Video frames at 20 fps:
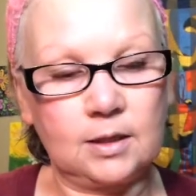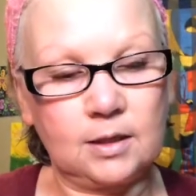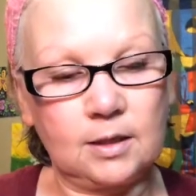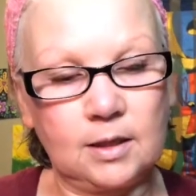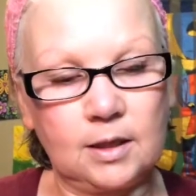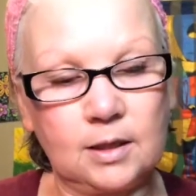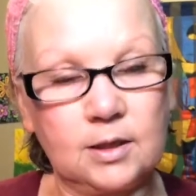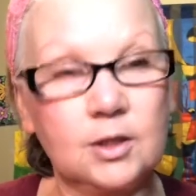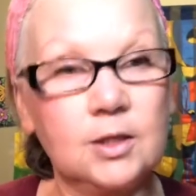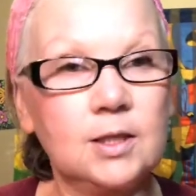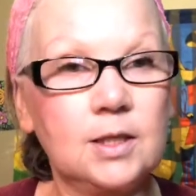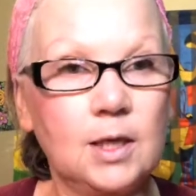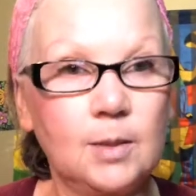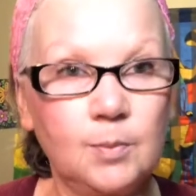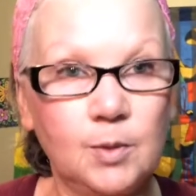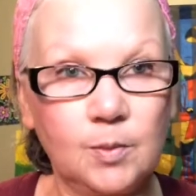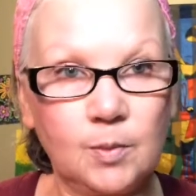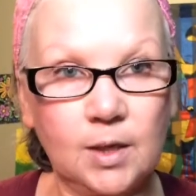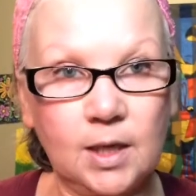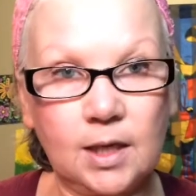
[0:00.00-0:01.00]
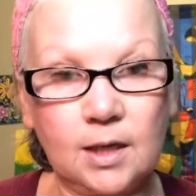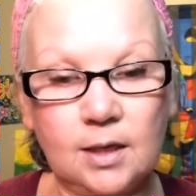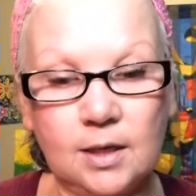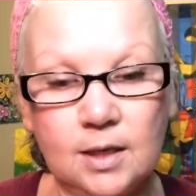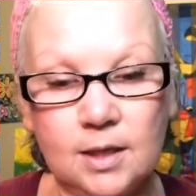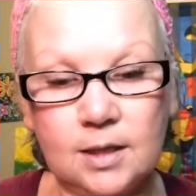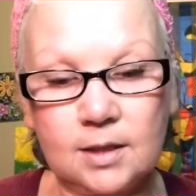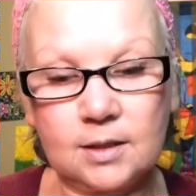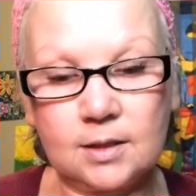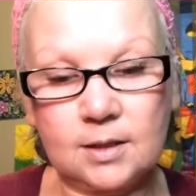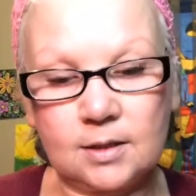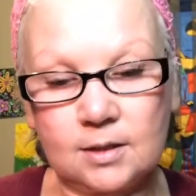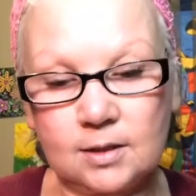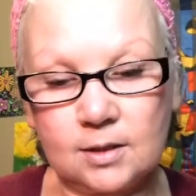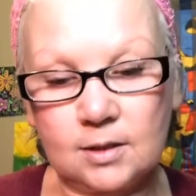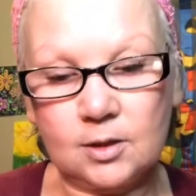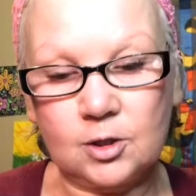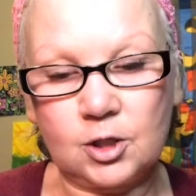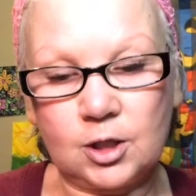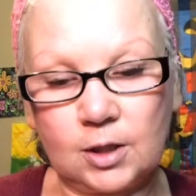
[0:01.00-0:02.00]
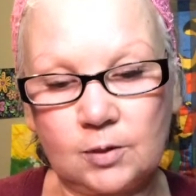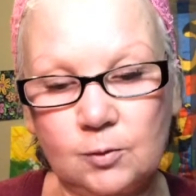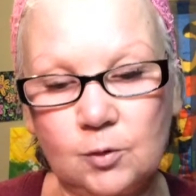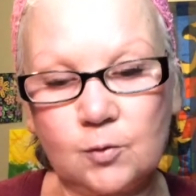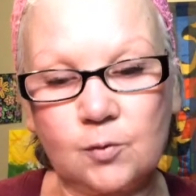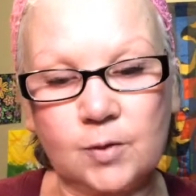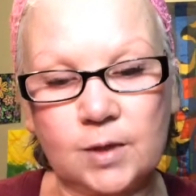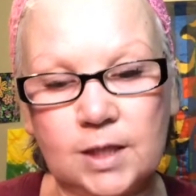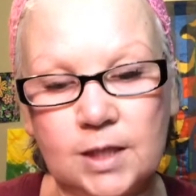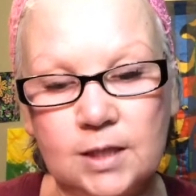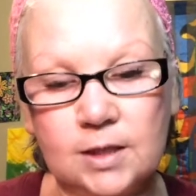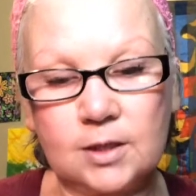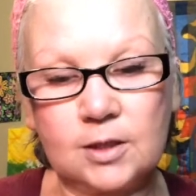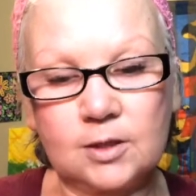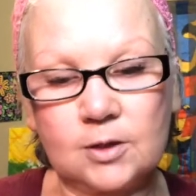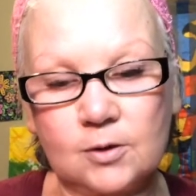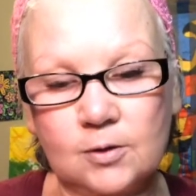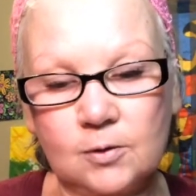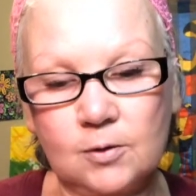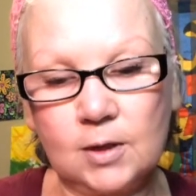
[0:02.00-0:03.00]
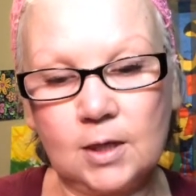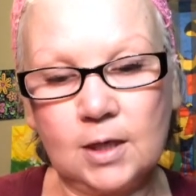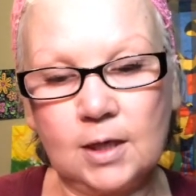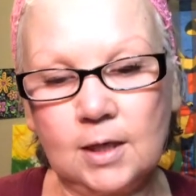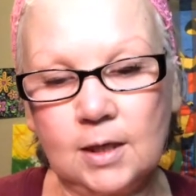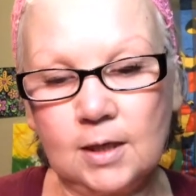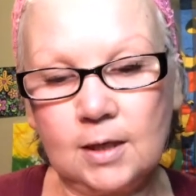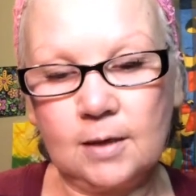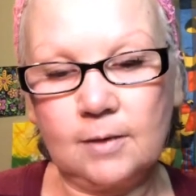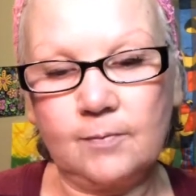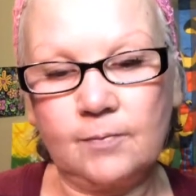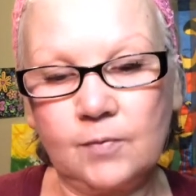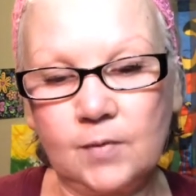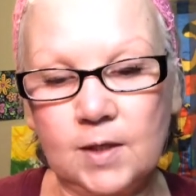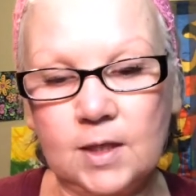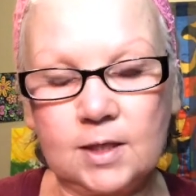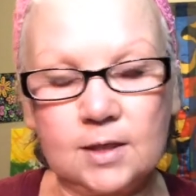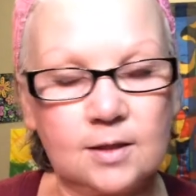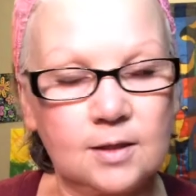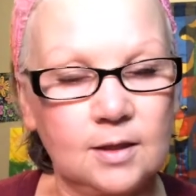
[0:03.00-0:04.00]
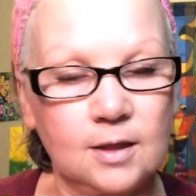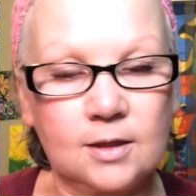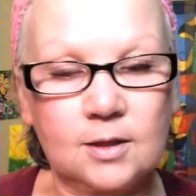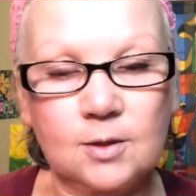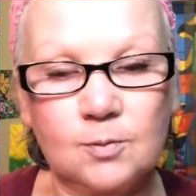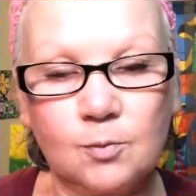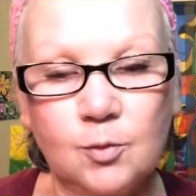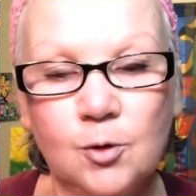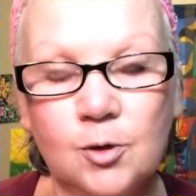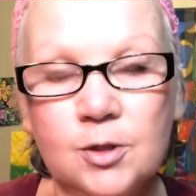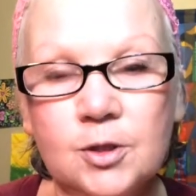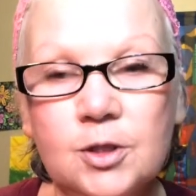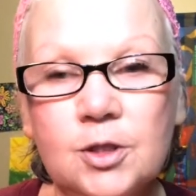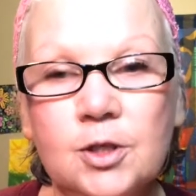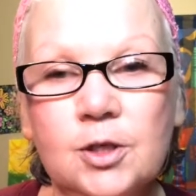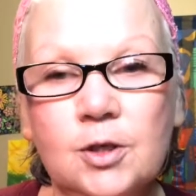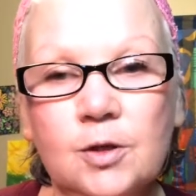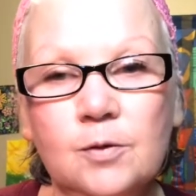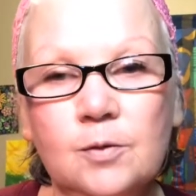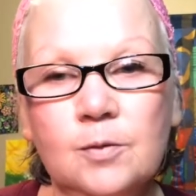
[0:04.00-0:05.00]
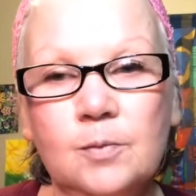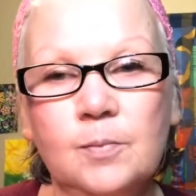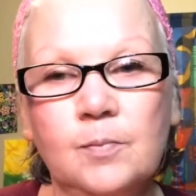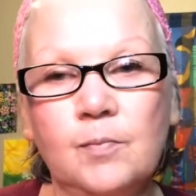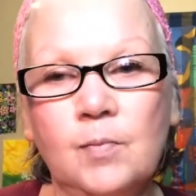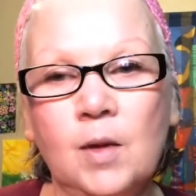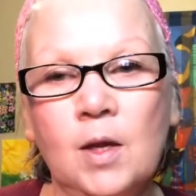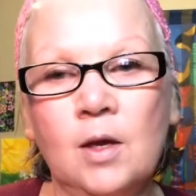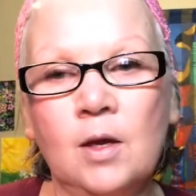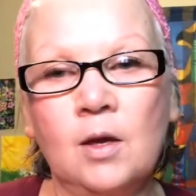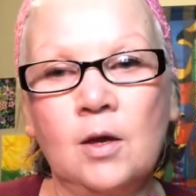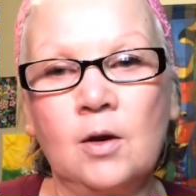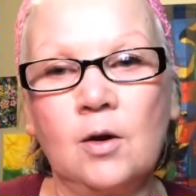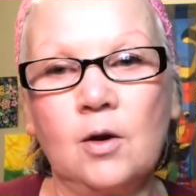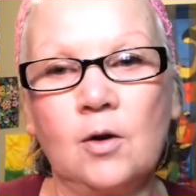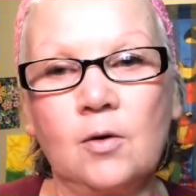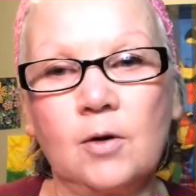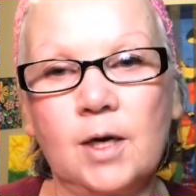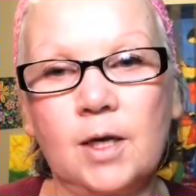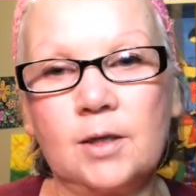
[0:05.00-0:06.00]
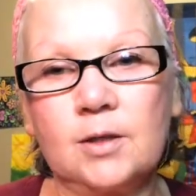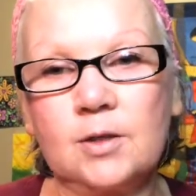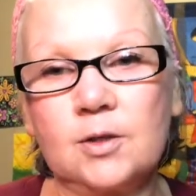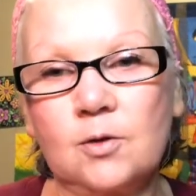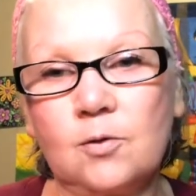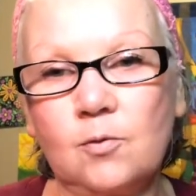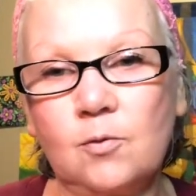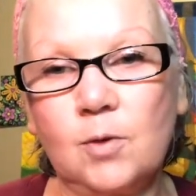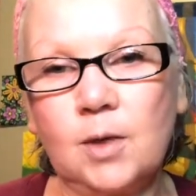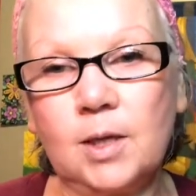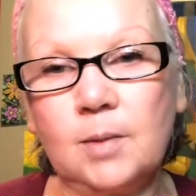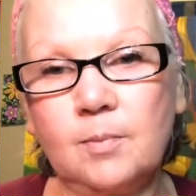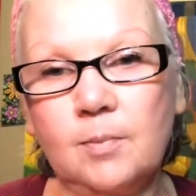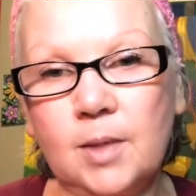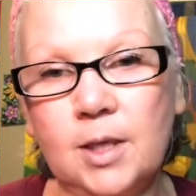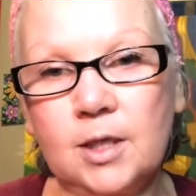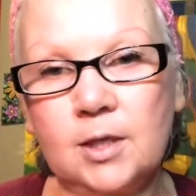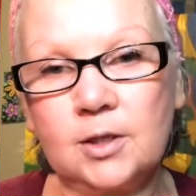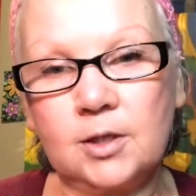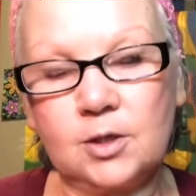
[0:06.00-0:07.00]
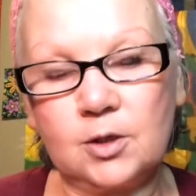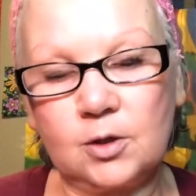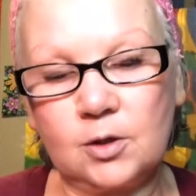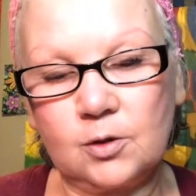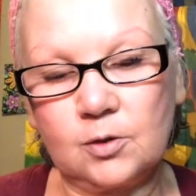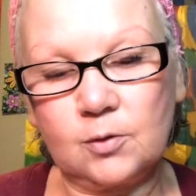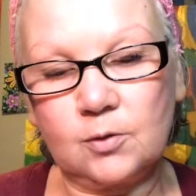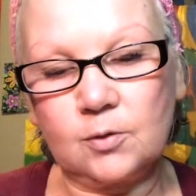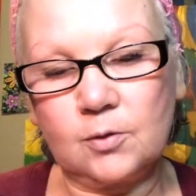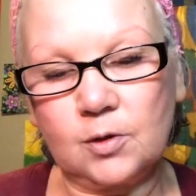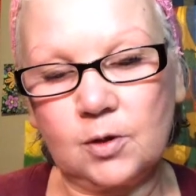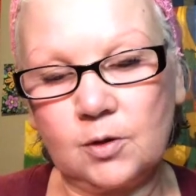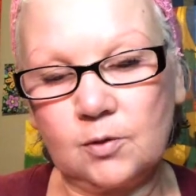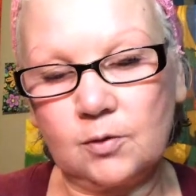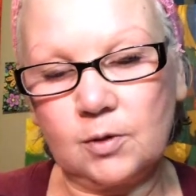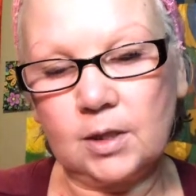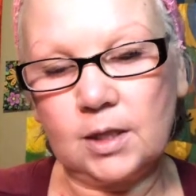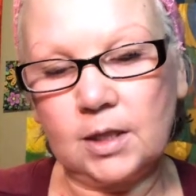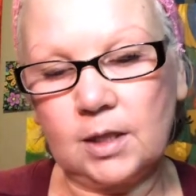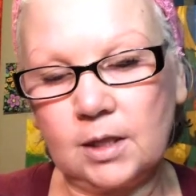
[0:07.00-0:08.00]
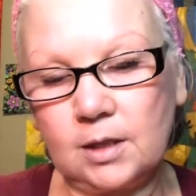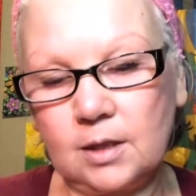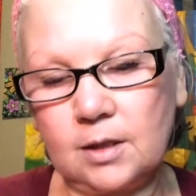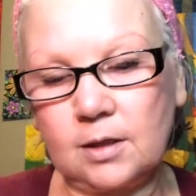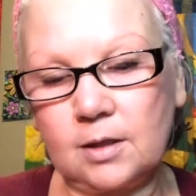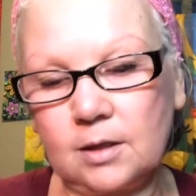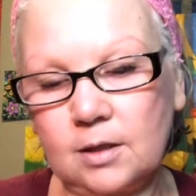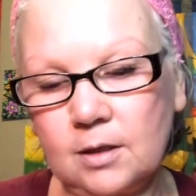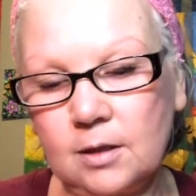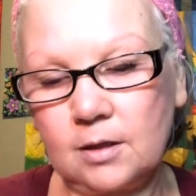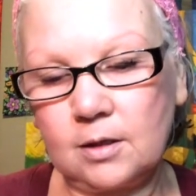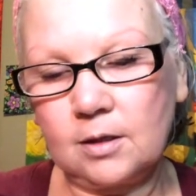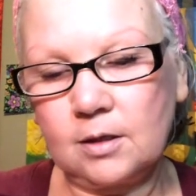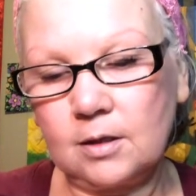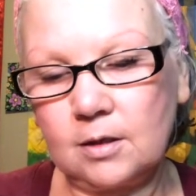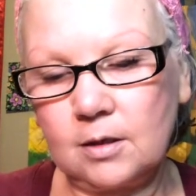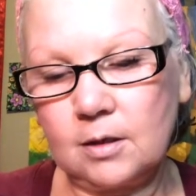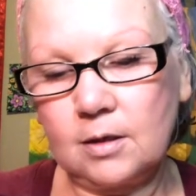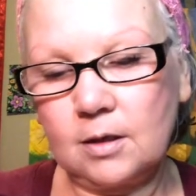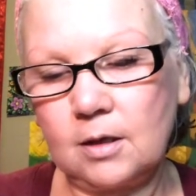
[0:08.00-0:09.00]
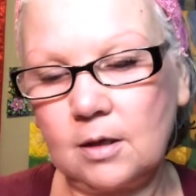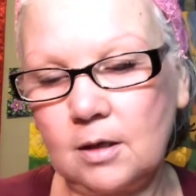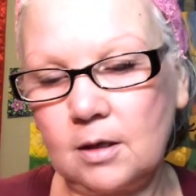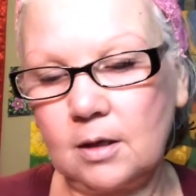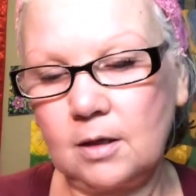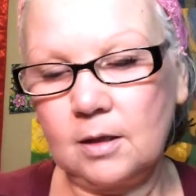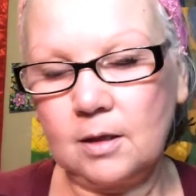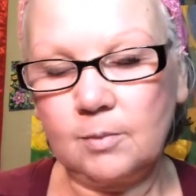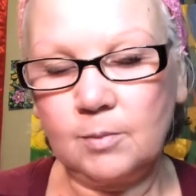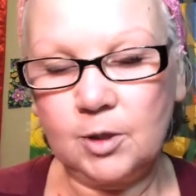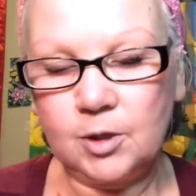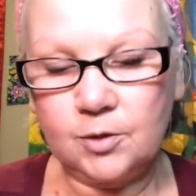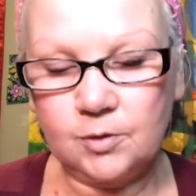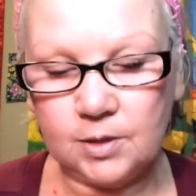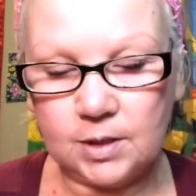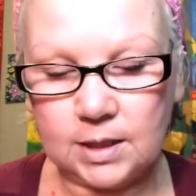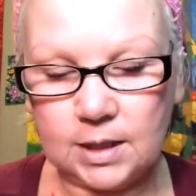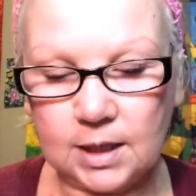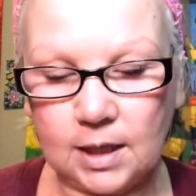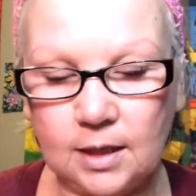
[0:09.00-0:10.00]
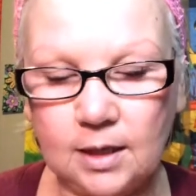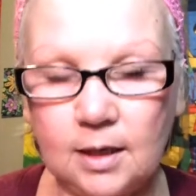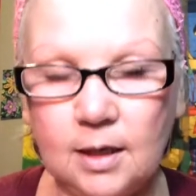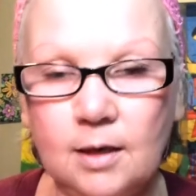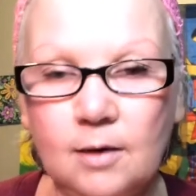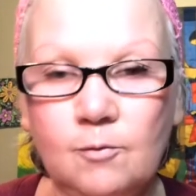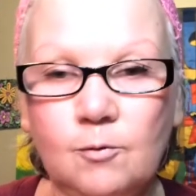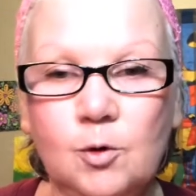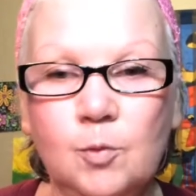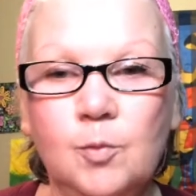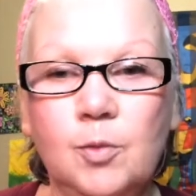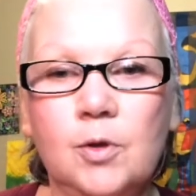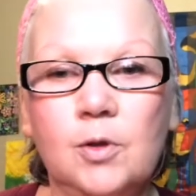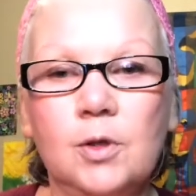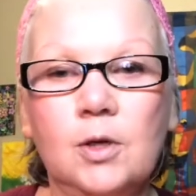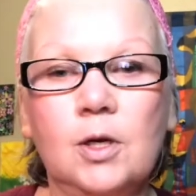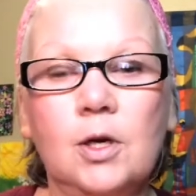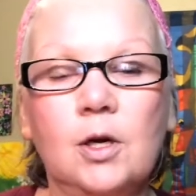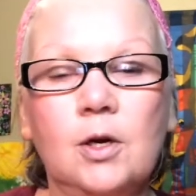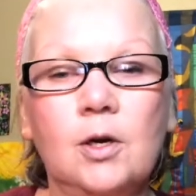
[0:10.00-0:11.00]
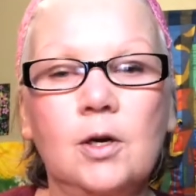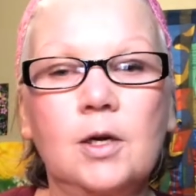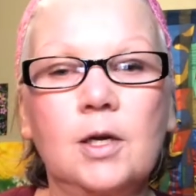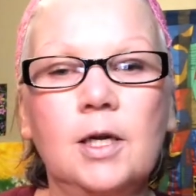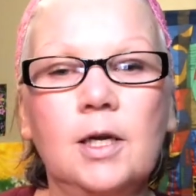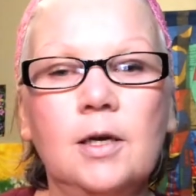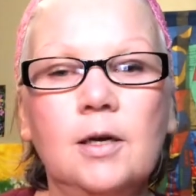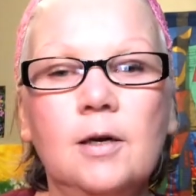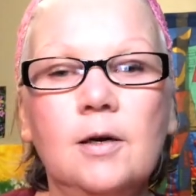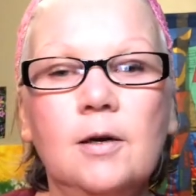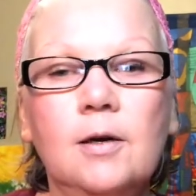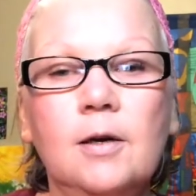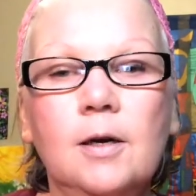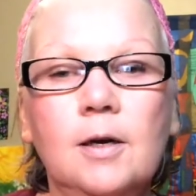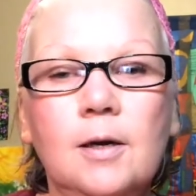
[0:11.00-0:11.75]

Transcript: And just keep in mind, guys, this is a general read, so just that's important to know. All right, so what makes you unique? Let me do a deck cut and we'll pull a card here.